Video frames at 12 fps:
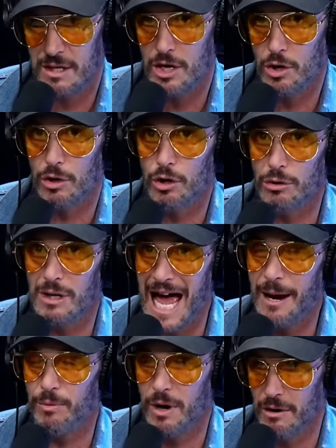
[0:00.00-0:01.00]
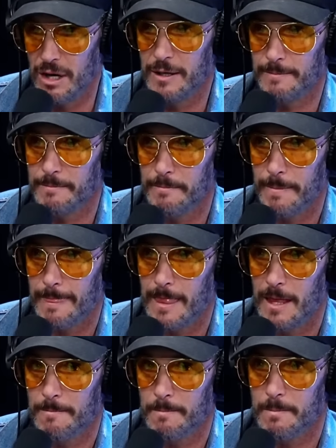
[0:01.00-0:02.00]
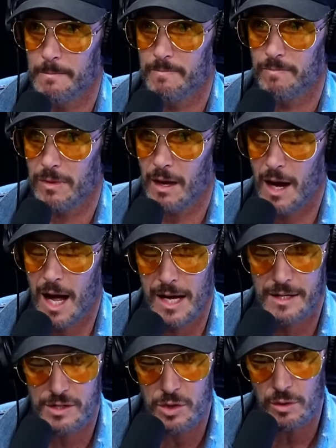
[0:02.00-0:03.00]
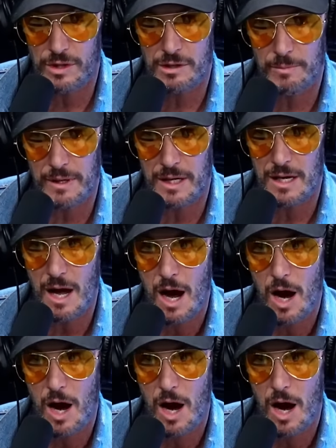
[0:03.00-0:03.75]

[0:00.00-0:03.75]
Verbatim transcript: her her library is going to be